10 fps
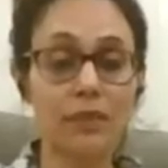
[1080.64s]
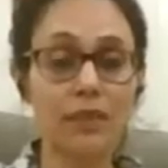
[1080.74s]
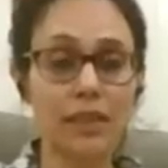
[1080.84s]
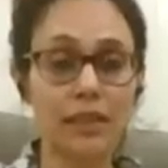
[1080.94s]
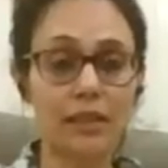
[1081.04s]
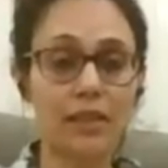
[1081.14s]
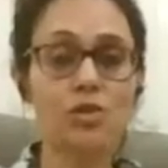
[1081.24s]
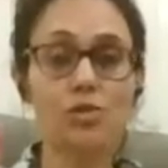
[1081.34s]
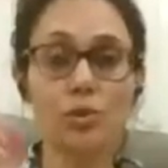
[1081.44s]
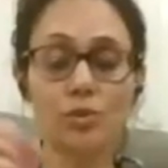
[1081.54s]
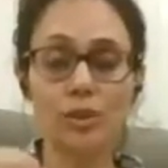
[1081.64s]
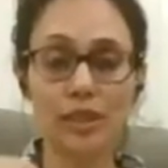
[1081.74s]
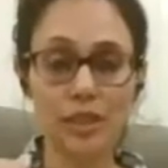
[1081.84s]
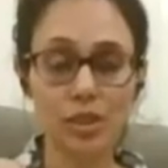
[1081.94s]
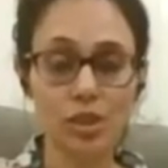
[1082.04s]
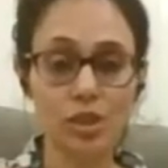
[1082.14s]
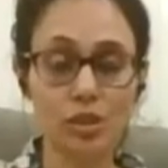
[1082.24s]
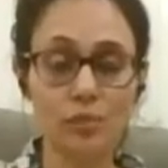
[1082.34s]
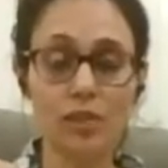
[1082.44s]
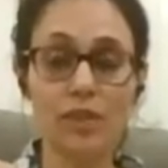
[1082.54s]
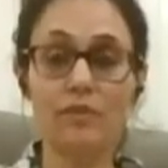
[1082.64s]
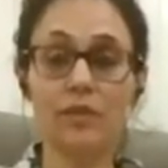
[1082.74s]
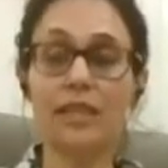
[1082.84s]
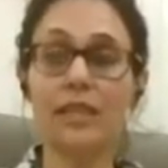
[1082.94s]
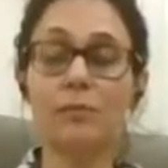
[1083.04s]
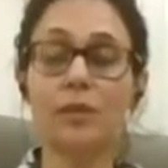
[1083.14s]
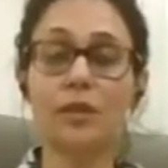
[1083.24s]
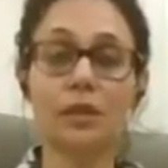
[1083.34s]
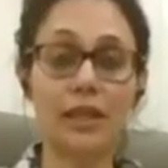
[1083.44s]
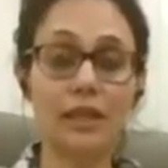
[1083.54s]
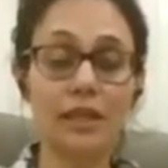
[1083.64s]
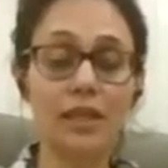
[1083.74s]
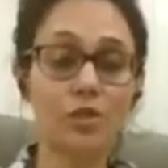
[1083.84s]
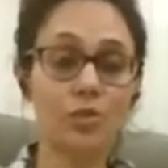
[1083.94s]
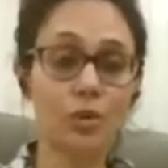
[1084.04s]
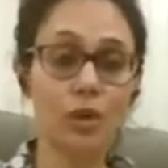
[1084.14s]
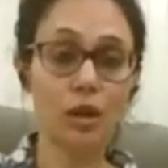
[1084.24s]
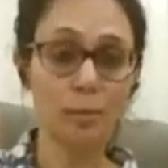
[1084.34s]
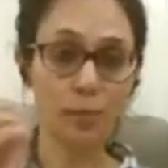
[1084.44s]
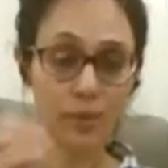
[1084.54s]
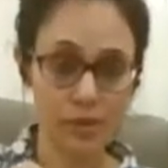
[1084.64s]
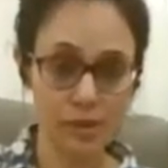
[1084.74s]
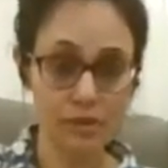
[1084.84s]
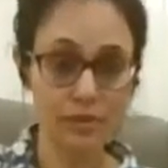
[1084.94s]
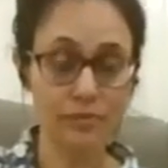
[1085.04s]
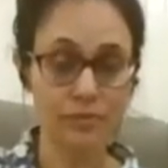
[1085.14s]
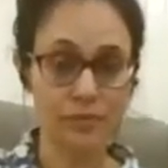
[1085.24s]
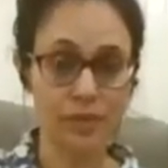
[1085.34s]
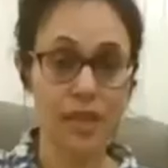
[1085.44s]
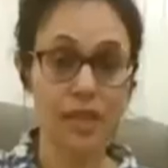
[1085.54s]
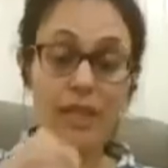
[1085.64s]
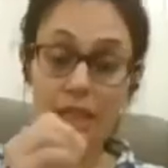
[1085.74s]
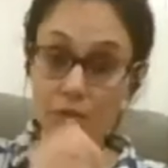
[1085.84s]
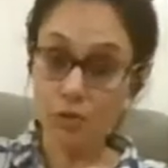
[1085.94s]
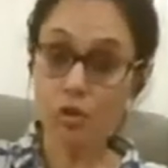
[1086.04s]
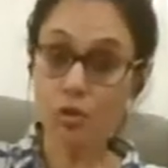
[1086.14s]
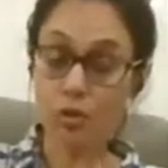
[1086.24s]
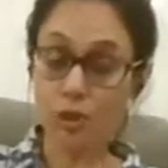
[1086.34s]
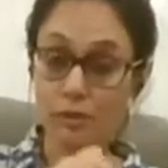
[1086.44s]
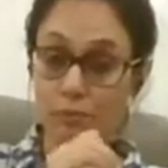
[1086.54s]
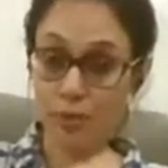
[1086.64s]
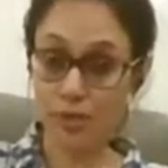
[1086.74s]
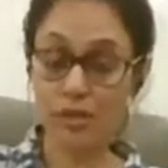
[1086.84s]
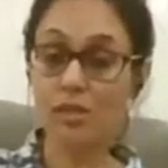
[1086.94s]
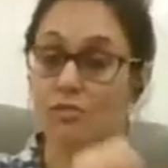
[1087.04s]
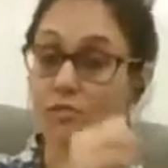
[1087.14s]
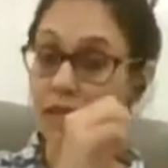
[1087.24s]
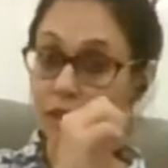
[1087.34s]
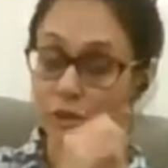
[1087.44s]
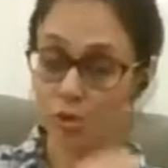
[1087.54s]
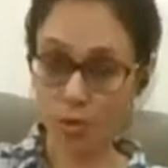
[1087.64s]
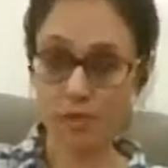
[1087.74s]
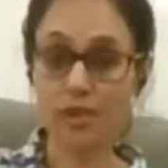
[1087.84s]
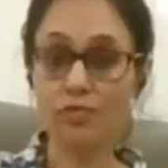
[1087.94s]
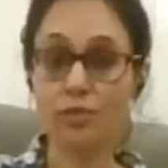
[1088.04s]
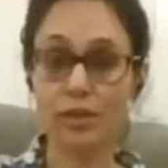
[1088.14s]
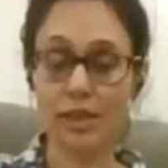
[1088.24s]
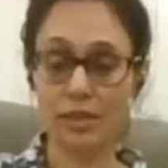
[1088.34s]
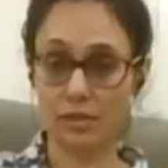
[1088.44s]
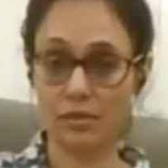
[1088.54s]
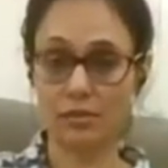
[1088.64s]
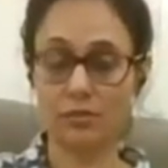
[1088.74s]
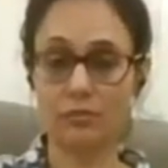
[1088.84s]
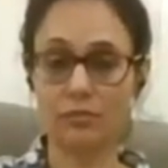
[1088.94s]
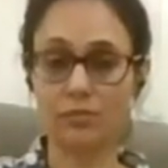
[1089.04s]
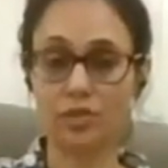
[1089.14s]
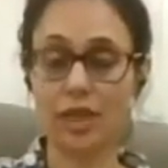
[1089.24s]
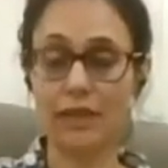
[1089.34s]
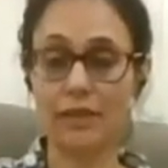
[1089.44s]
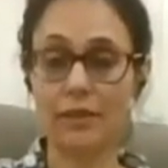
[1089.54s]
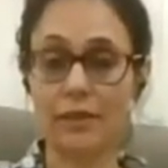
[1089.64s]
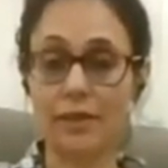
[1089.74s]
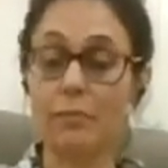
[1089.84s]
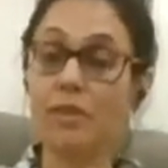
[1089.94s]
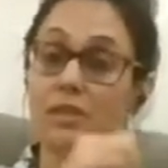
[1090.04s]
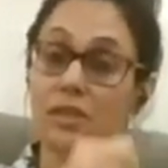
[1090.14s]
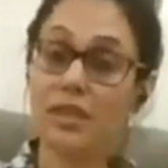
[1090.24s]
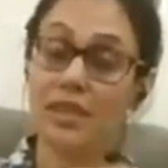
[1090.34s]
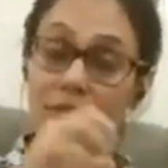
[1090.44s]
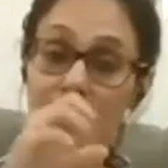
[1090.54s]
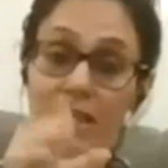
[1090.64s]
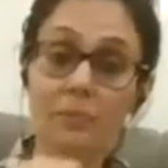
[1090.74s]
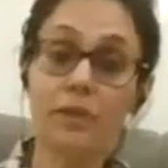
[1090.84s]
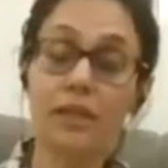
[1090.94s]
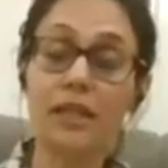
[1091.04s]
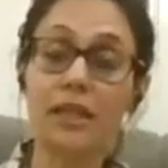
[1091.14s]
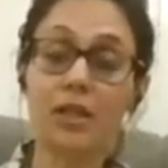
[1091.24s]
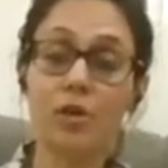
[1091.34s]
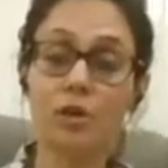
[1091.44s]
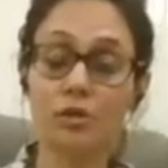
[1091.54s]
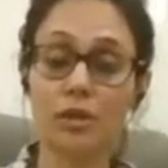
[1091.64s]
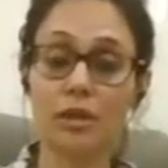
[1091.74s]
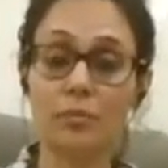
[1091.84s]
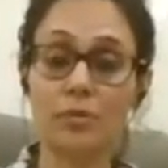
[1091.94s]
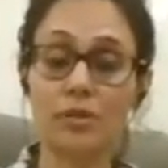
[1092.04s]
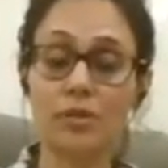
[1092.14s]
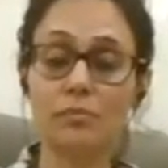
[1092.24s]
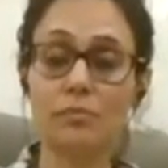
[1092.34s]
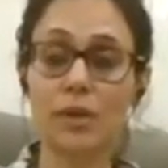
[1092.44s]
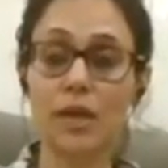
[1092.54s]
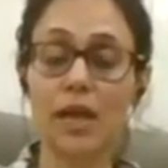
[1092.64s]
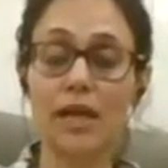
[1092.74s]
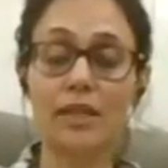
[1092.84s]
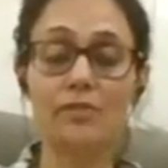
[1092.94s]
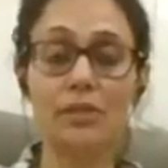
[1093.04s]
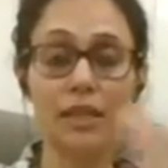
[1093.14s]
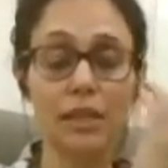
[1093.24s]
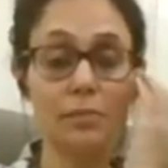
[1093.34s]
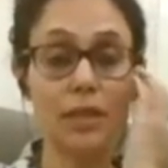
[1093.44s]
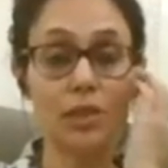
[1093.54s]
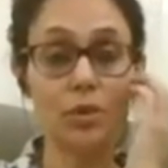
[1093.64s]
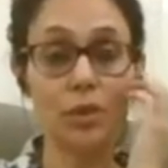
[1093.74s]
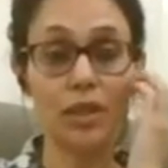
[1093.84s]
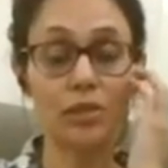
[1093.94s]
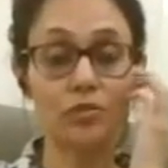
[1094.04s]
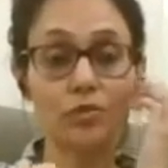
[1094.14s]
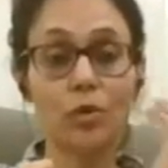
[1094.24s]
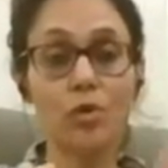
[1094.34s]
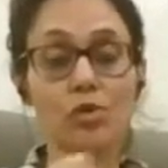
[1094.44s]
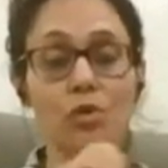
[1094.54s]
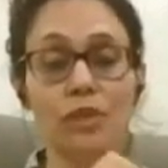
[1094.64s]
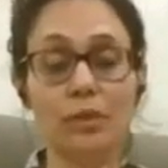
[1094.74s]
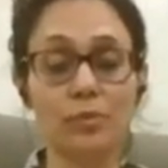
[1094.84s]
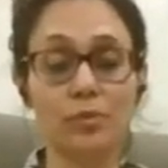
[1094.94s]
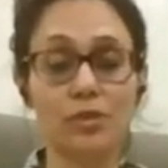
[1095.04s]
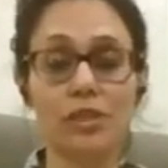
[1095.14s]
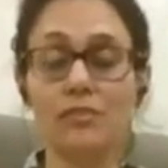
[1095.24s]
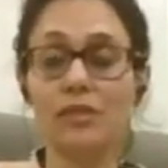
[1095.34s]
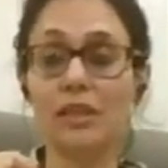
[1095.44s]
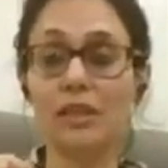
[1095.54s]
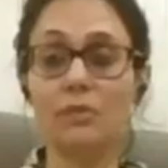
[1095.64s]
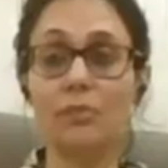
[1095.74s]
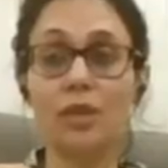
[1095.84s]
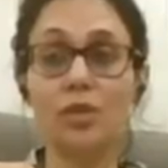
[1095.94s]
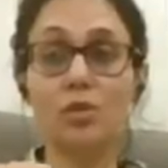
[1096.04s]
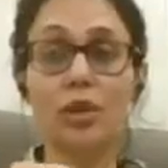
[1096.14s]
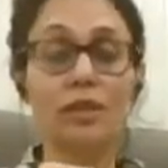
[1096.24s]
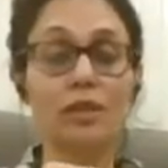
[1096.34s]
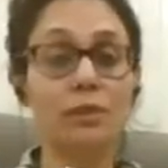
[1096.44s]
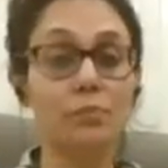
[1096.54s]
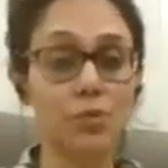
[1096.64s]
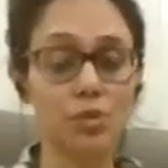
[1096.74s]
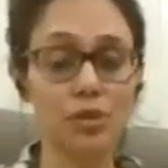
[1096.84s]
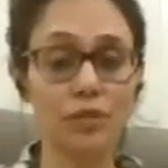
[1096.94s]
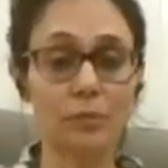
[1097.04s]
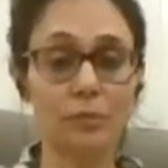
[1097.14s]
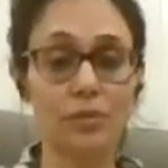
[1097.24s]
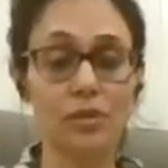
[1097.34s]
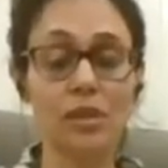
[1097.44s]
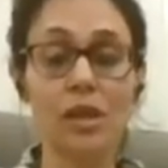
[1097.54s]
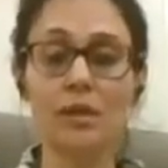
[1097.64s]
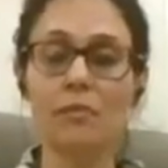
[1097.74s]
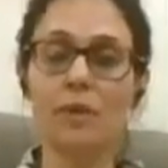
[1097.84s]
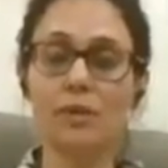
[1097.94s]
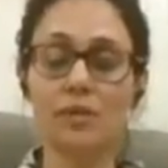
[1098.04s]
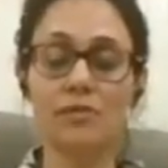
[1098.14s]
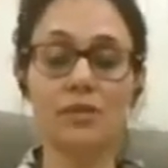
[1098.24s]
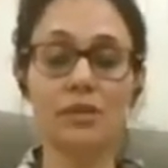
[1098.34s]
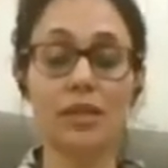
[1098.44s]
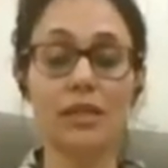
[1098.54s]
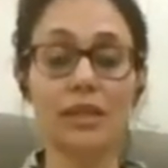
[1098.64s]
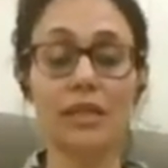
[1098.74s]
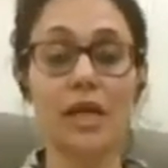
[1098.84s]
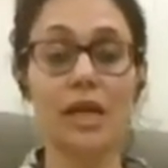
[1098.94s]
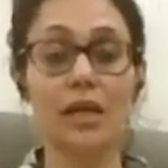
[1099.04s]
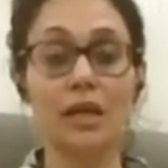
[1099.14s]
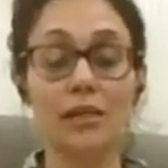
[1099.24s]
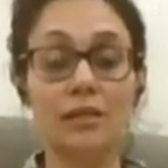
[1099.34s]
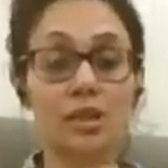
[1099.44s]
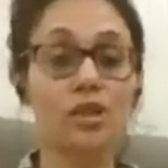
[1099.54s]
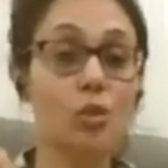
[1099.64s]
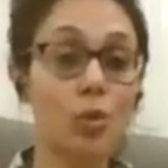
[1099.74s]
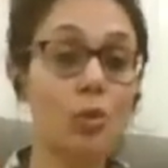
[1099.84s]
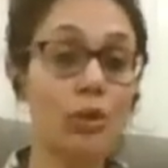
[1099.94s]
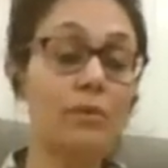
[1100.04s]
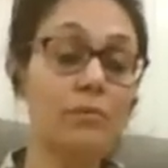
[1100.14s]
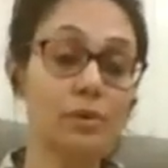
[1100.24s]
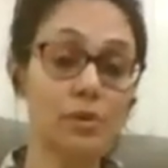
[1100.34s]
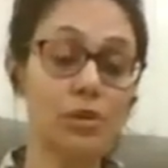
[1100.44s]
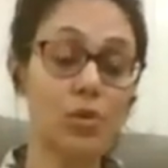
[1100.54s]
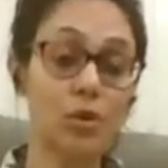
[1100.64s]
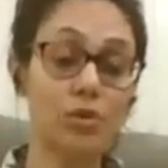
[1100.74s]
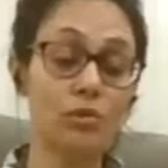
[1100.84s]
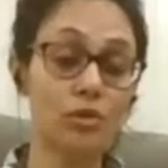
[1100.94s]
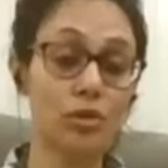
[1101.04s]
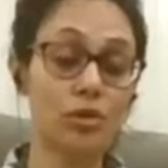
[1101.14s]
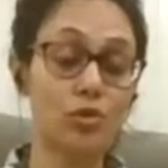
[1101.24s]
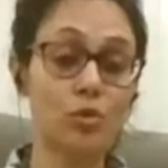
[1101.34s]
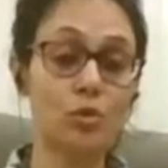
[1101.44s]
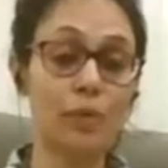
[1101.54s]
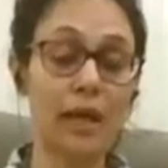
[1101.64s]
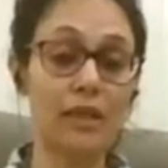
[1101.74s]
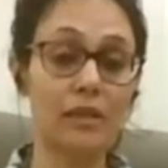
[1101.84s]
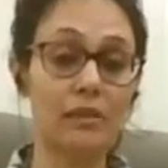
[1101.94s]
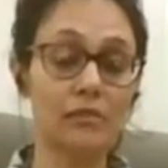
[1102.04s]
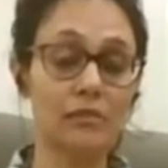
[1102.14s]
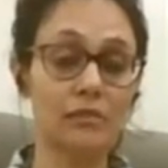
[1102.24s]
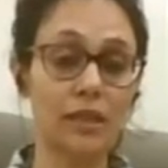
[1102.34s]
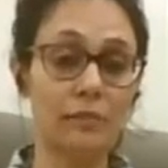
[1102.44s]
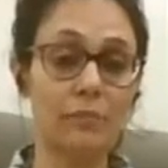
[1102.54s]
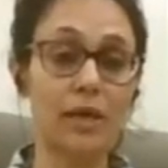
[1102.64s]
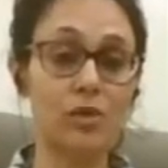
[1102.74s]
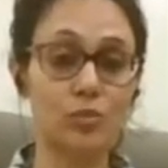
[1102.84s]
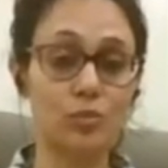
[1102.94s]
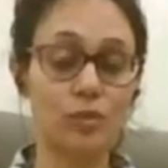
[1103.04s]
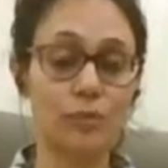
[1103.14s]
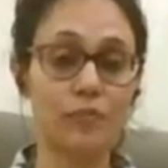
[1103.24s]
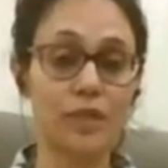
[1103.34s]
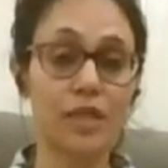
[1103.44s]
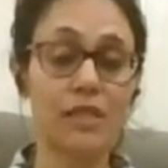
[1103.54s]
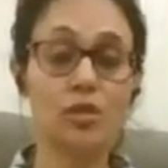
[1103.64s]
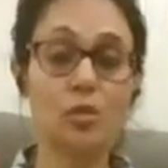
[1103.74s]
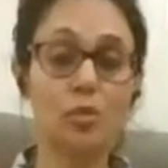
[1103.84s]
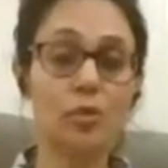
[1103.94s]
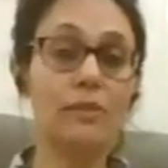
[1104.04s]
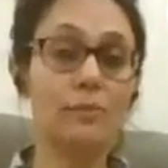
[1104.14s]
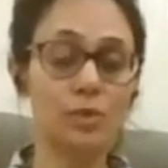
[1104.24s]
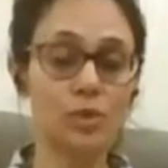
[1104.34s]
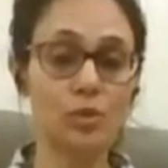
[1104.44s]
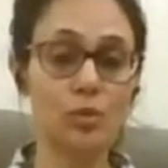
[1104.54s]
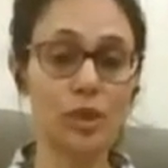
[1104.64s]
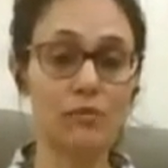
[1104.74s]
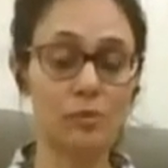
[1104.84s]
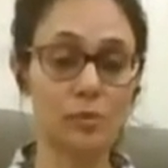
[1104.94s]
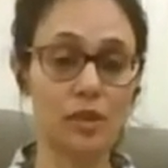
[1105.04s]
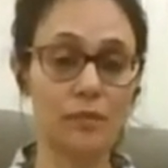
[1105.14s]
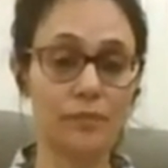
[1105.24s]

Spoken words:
clinging to a relationship, he will keep clinging to a person, even though that person is very toxic for that child. But still, he will keep clinging on to that person, and he will keep ignoring the flaws of that person. He will keep ignoring the abuse of that person, because he will think that this is the only person to whom I can get back to. He's the only person who loves me.